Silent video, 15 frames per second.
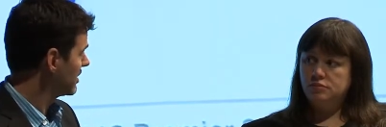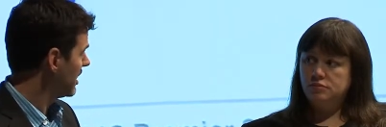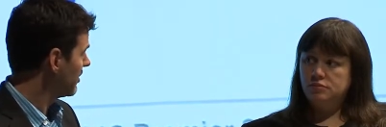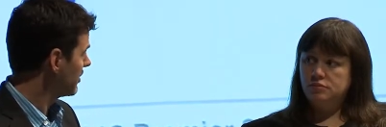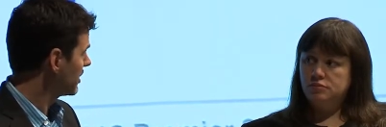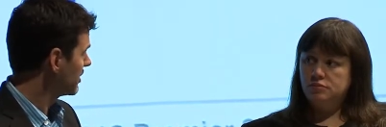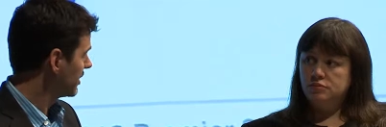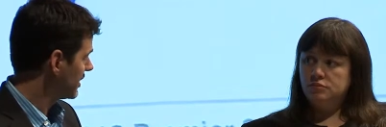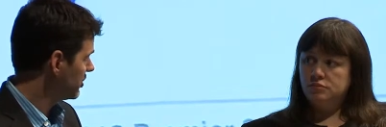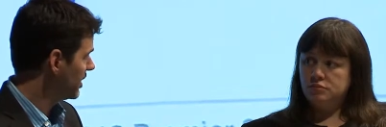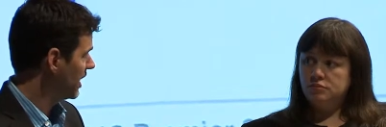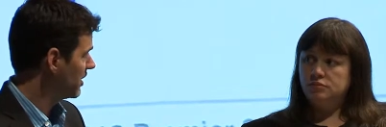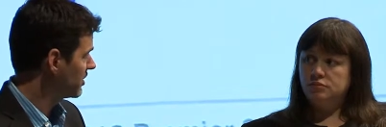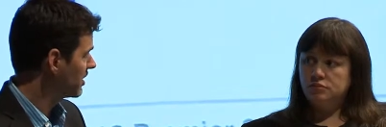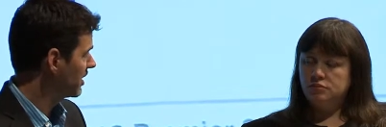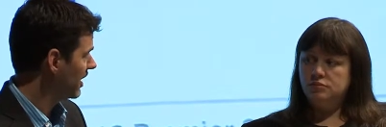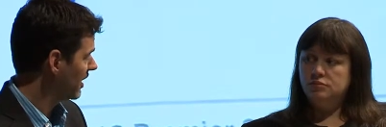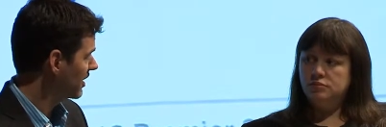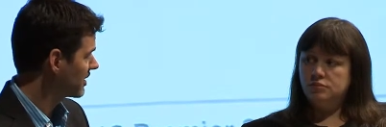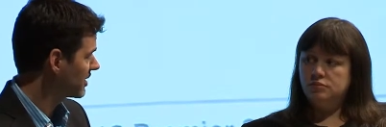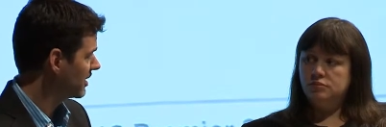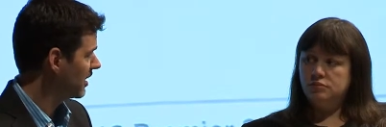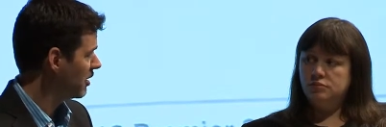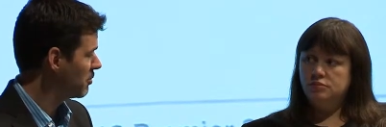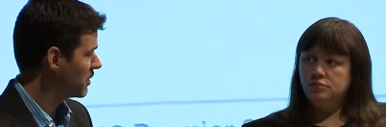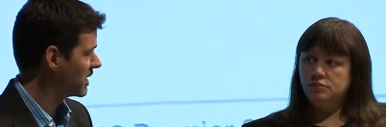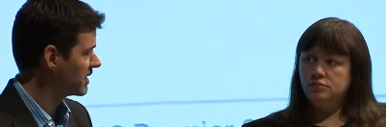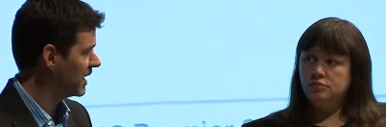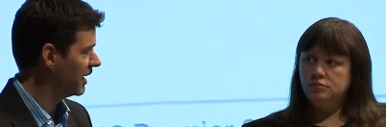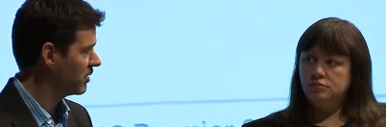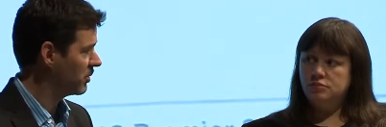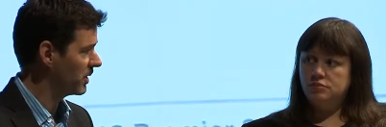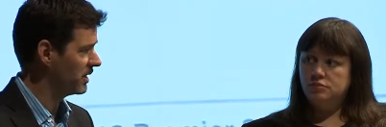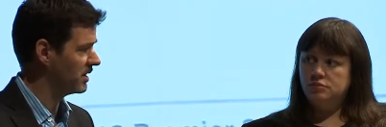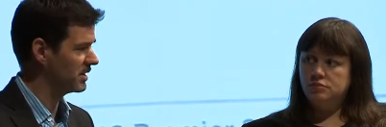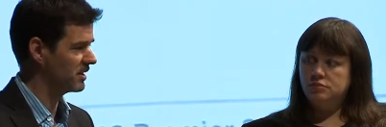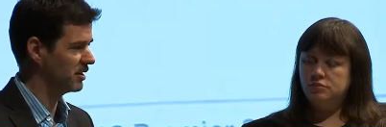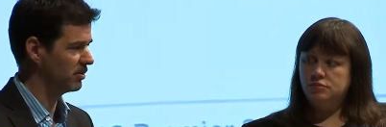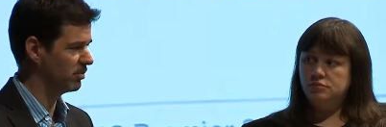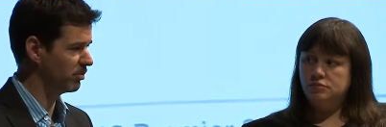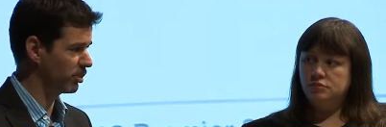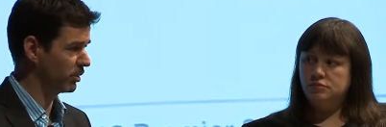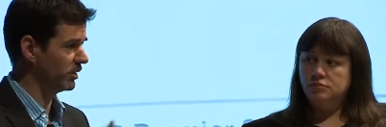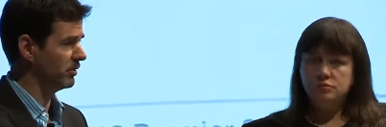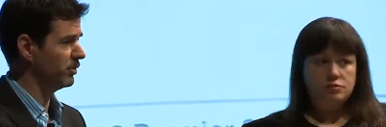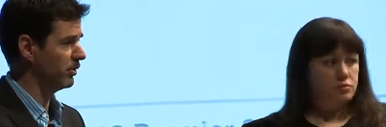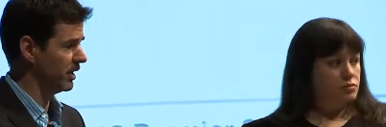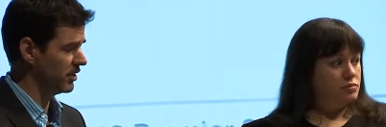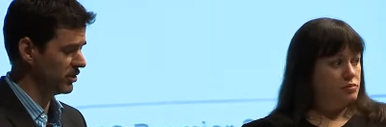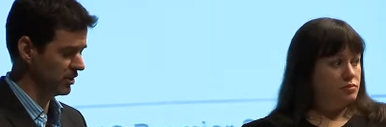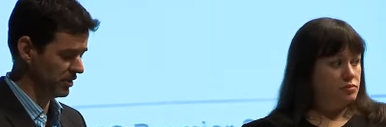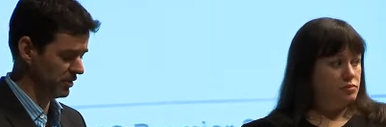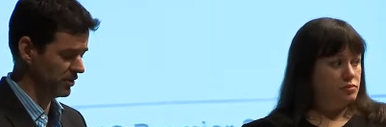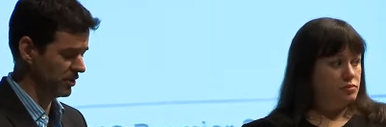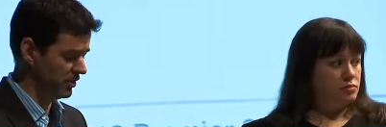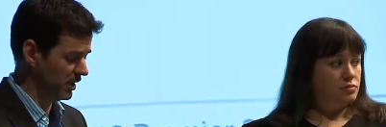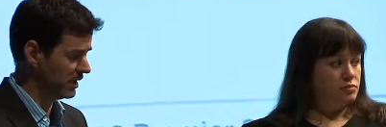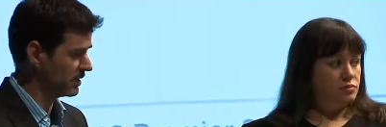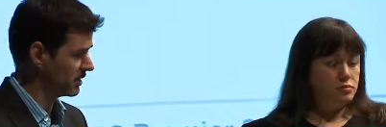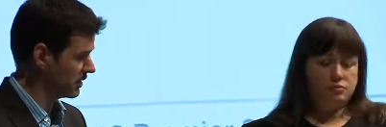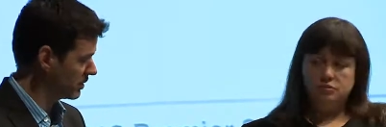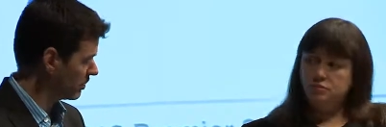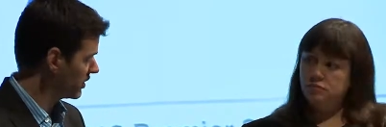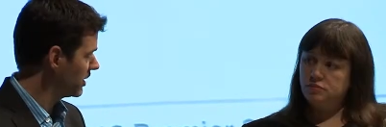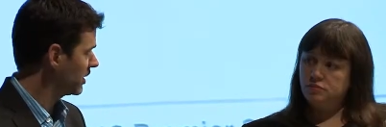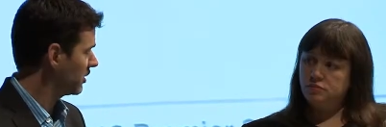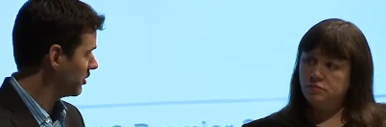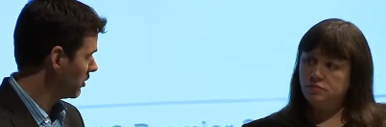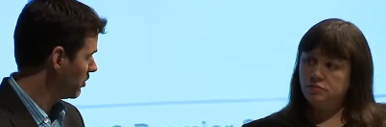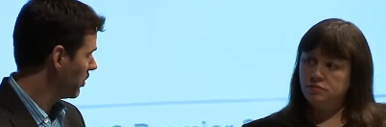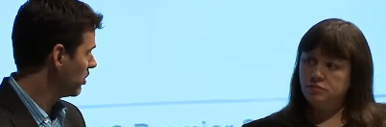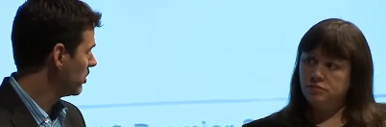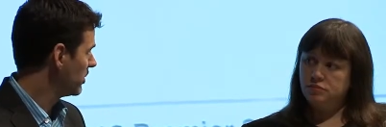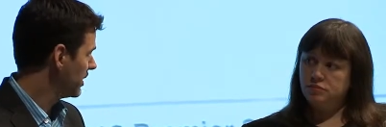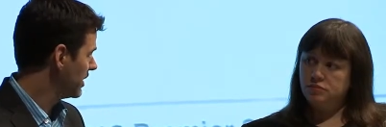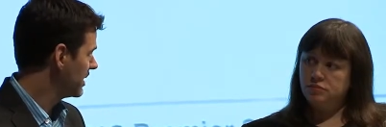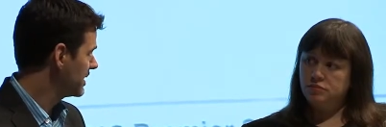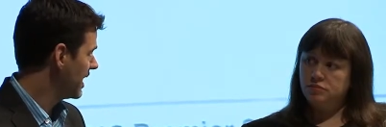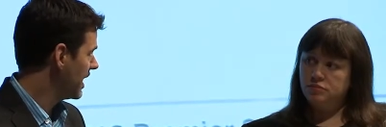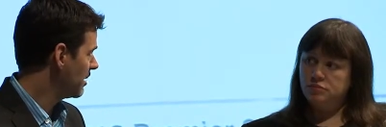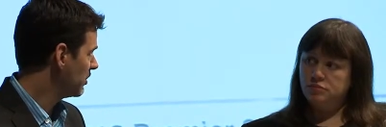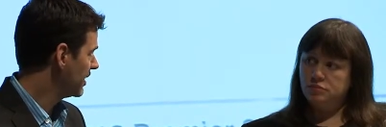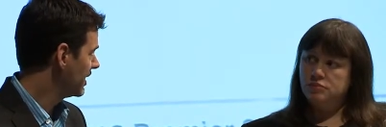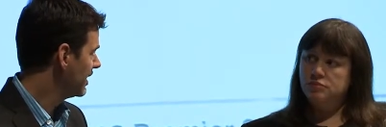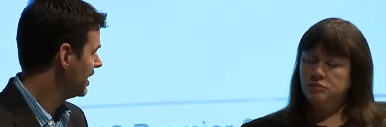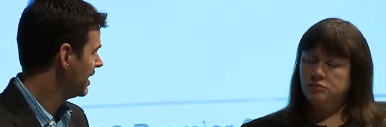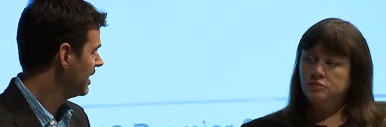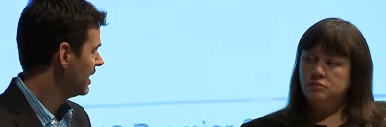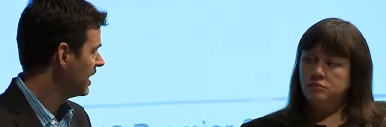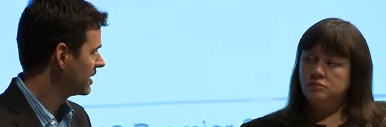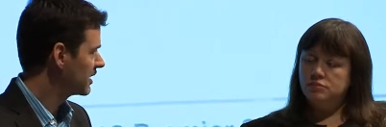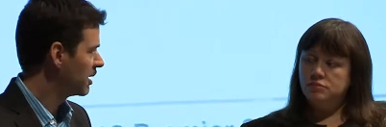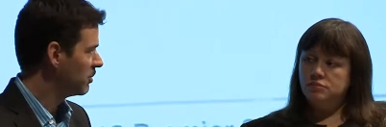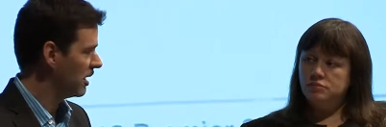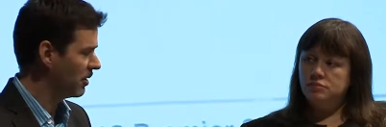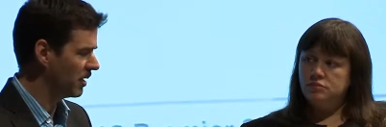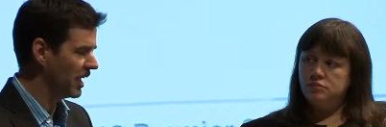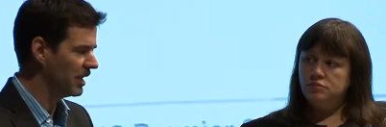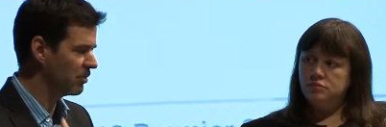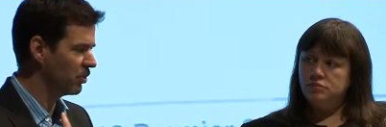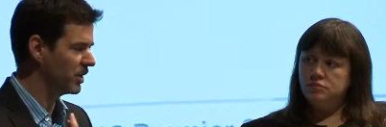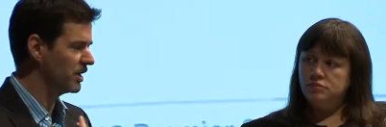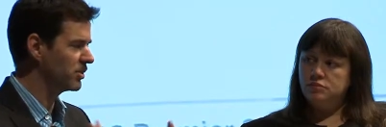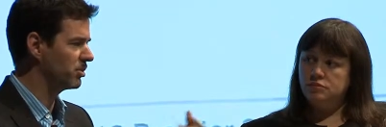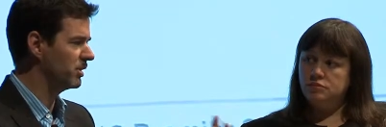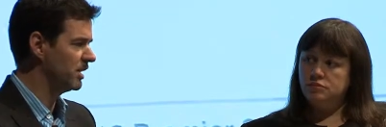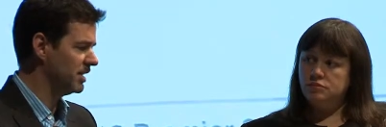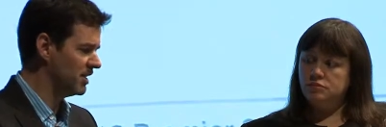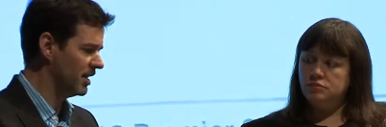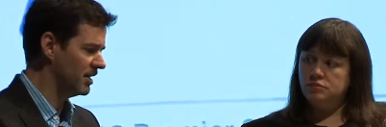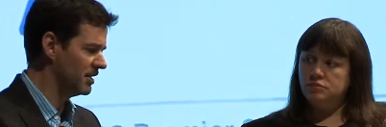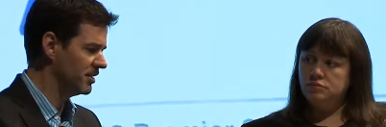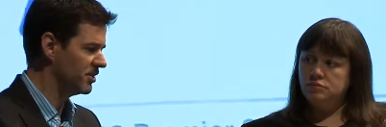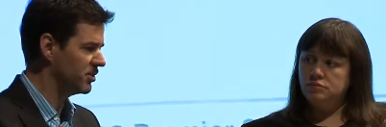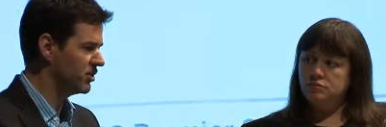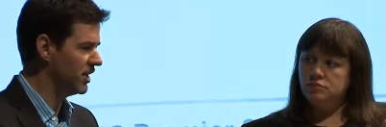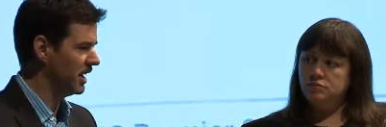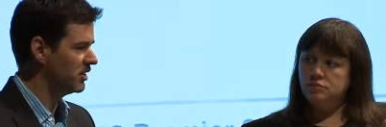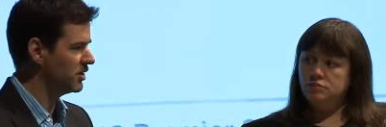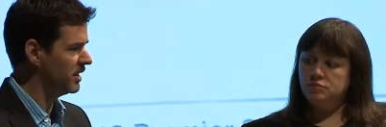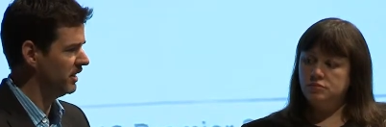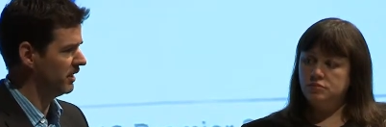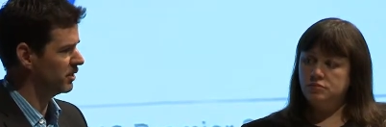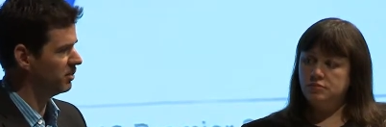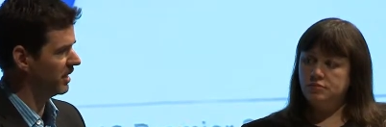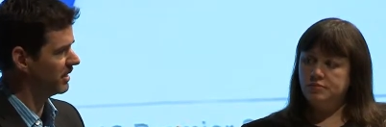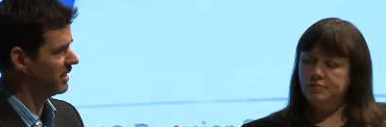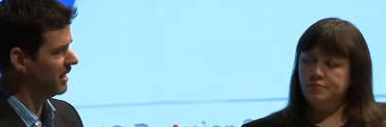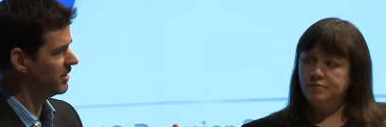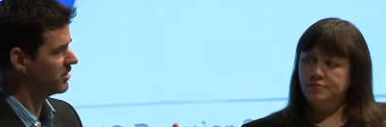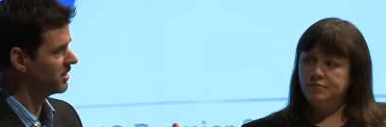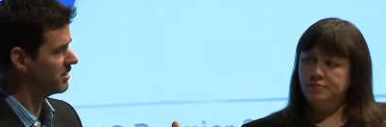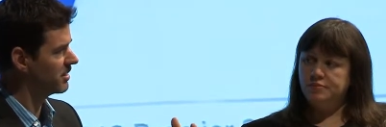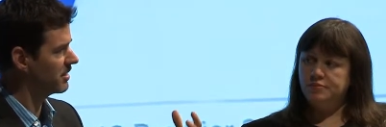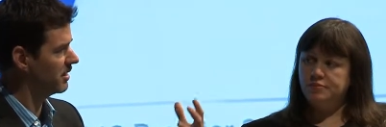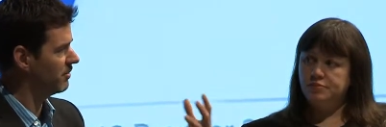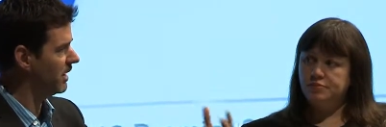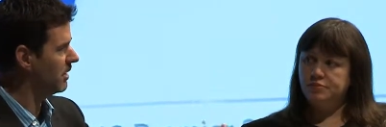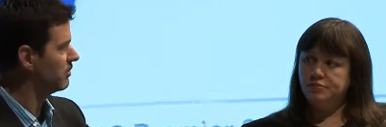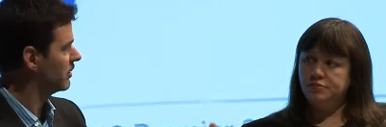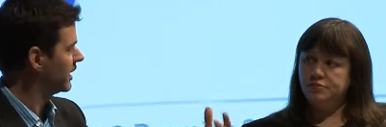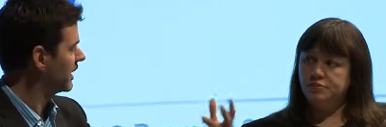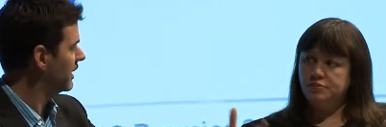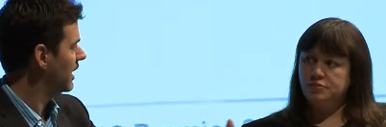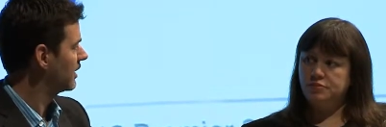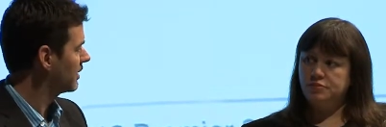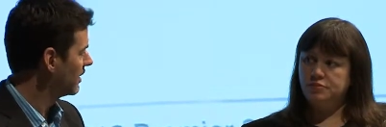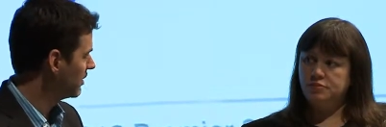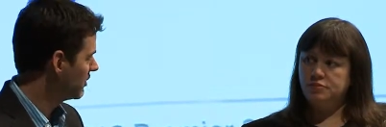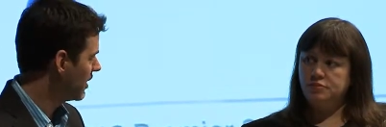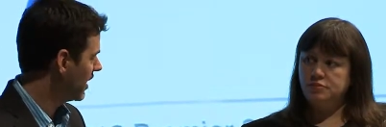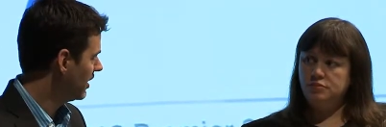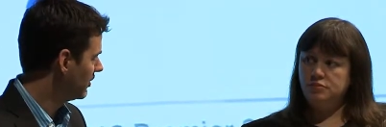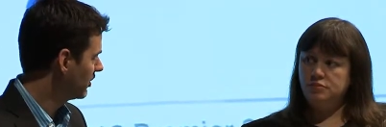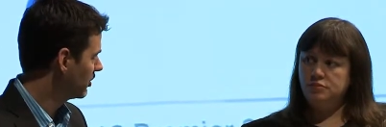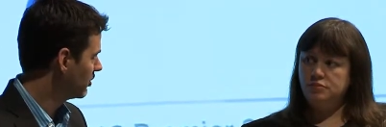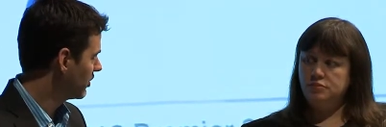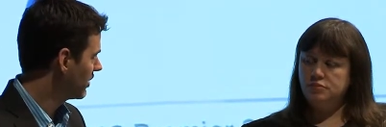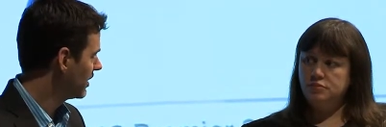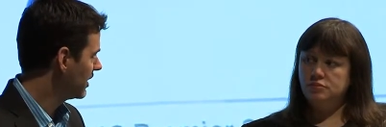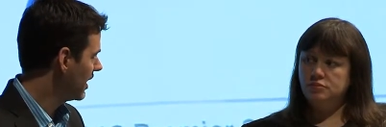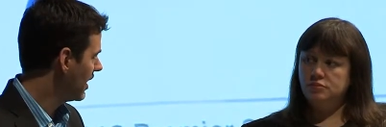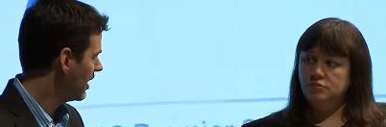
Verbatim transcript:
Speaker 1: has definitely changed things. The second one is the proliferation of devices, particularly mobile and the tablet, has come along. And what it's really done is change the expectations of every connected device within the